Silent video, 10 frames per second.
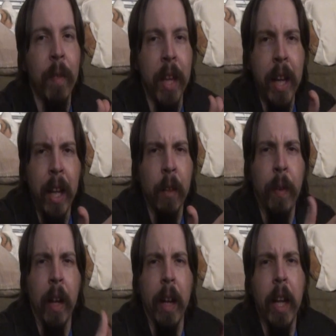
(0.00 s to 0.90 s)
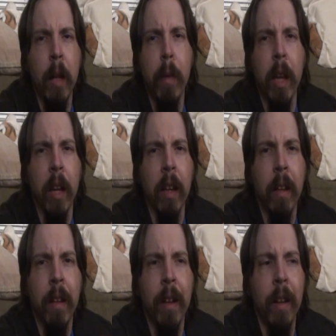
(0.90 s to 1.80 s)
He ain't the final enemy.
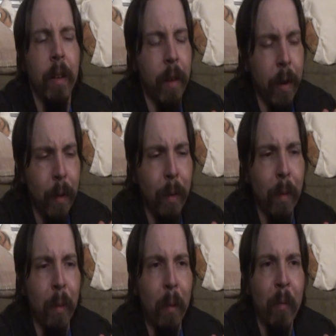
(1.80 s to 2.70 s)
No!